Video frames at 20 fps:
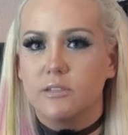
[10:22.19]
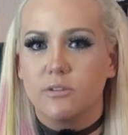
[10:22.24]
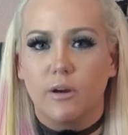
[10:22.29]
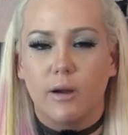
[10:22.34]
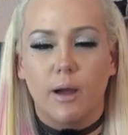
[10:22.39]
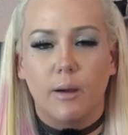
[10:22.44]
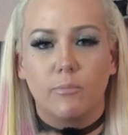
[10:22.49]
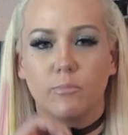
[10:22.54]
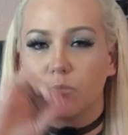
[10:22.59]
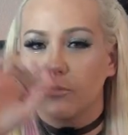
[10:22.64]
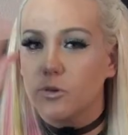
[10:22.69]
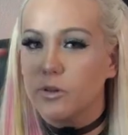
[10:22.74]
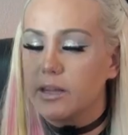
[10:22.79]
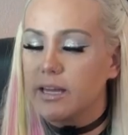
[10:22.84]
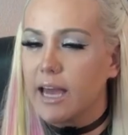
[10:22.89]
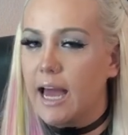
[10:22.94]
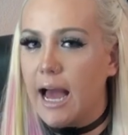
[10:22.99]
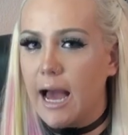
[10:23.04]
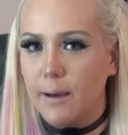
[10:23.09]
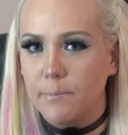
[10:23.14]
So I'm
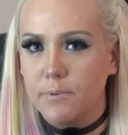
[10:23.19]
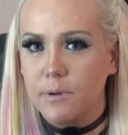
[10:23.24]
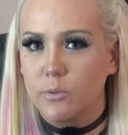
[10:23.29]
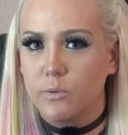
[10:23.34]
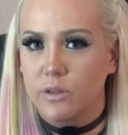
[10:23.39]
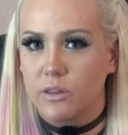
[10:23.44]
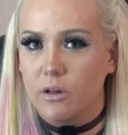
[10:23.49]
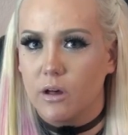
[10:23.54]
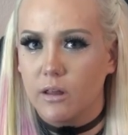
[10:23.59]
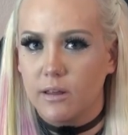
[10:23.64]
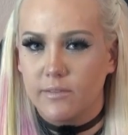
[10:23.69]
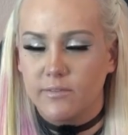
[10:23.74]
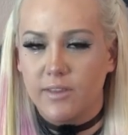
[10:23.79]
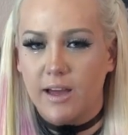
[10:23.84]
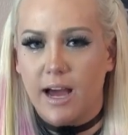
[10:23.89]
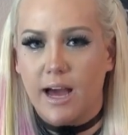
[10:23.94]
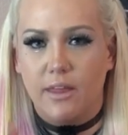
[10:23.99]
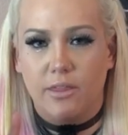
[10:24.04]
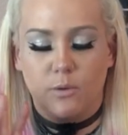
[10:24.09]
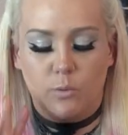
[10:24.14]
really happy with all of
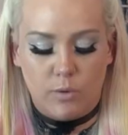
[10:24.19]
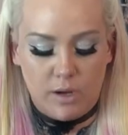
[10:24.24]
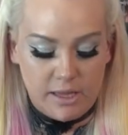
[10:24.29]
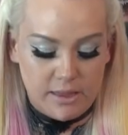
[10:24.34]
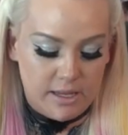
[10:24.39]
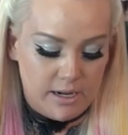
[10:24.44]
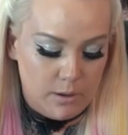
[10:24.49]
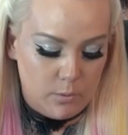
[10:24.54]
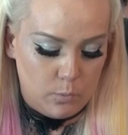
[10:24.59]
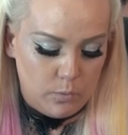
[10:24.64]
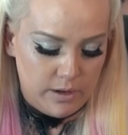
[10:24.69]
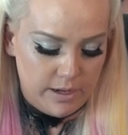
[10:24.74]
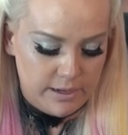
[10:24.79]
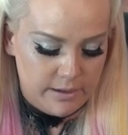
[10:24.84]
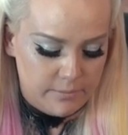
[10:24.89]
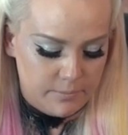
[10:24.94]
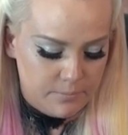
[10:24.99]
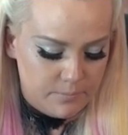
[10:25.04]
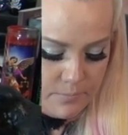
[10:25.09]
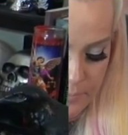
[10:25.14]
that, the way that it
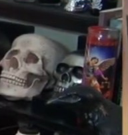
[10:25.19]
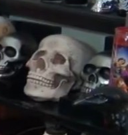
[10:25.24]
went.